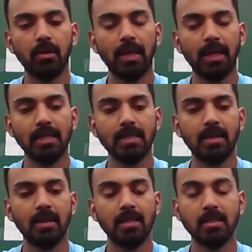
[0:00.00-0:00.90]
like I
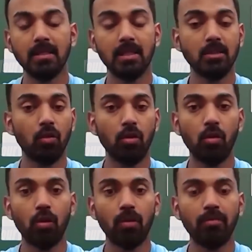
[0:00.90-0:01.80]
said, there's not a
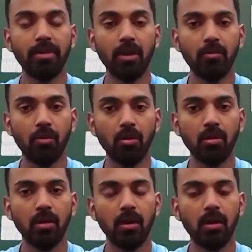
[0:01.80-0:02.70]
lot we've done
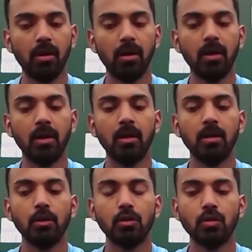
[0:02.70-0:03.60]
wrong.
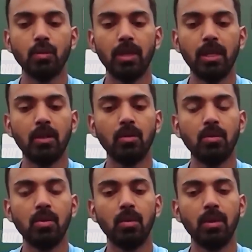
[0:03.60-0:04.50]
So we need
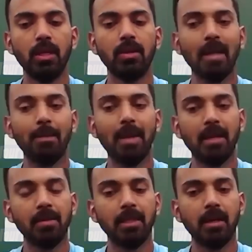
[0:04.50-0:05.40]
to get
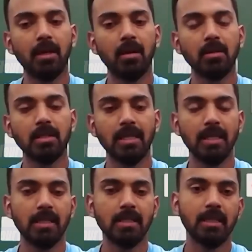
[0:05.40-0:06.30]
better with our
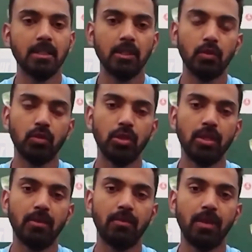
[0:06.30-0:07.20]
skills and execution
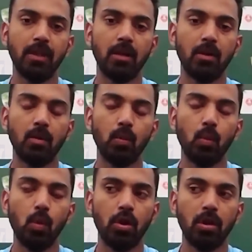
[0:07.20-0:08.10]
and figure out
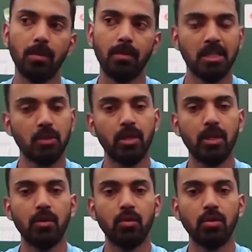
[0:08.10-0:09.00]
what best we
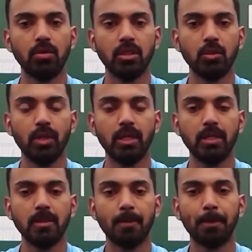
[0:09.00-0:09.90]
can do on such
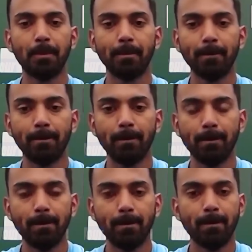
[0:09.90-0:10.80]
wickets.
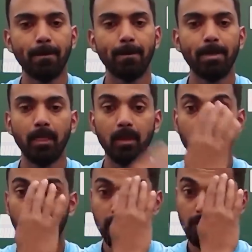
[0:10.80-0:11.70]
Thank you.